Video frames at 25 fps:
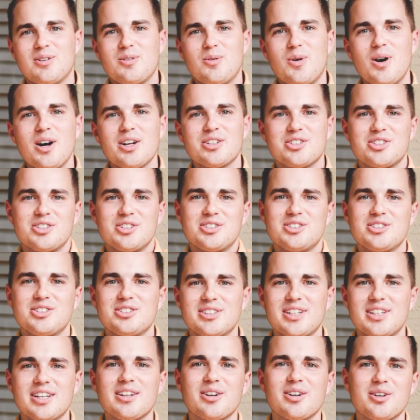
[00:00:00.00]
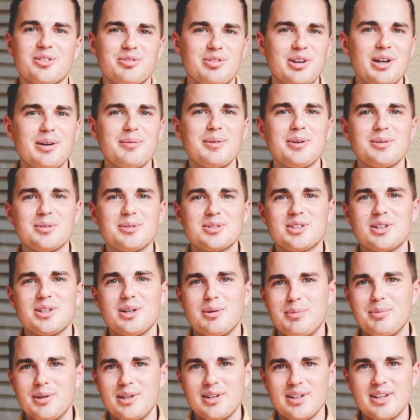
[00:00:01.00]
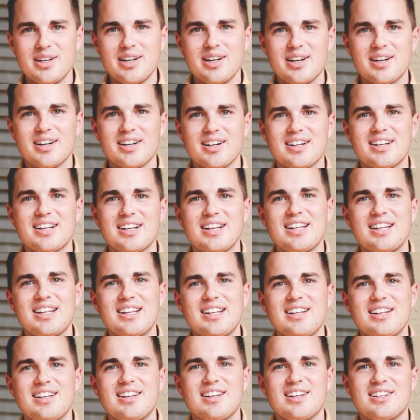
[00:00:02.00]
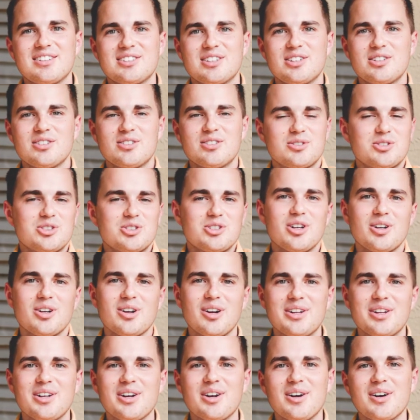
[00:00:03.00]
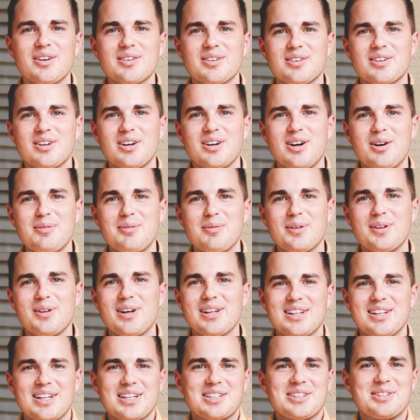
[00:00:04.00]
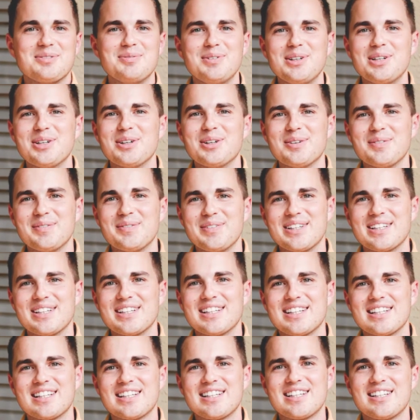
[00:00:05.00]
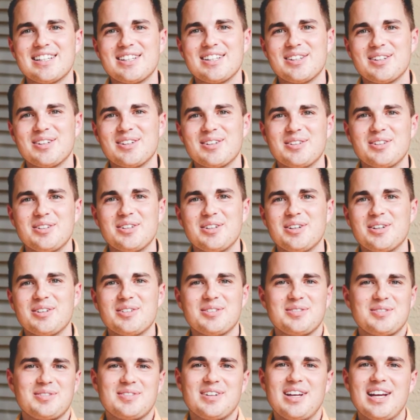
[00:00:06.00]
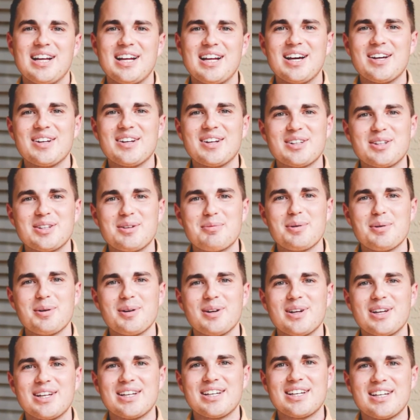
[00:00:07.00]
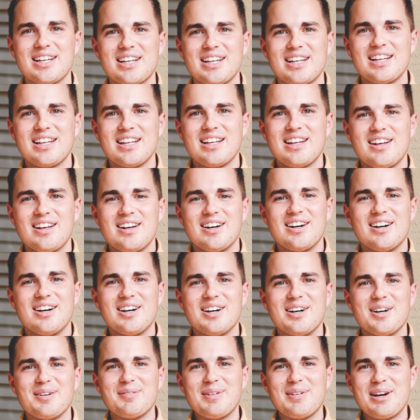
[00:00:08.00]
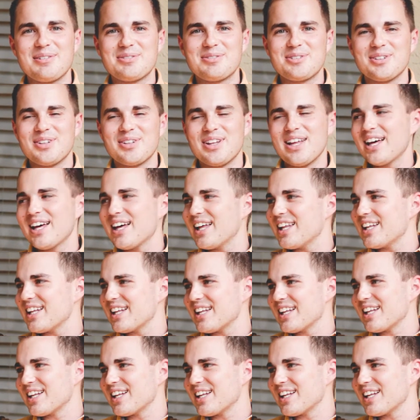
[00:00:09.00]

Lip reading: watch, and she said her family was going to be there. I said, sure, you know, I'd like to meet them and hang out at the parade. After that,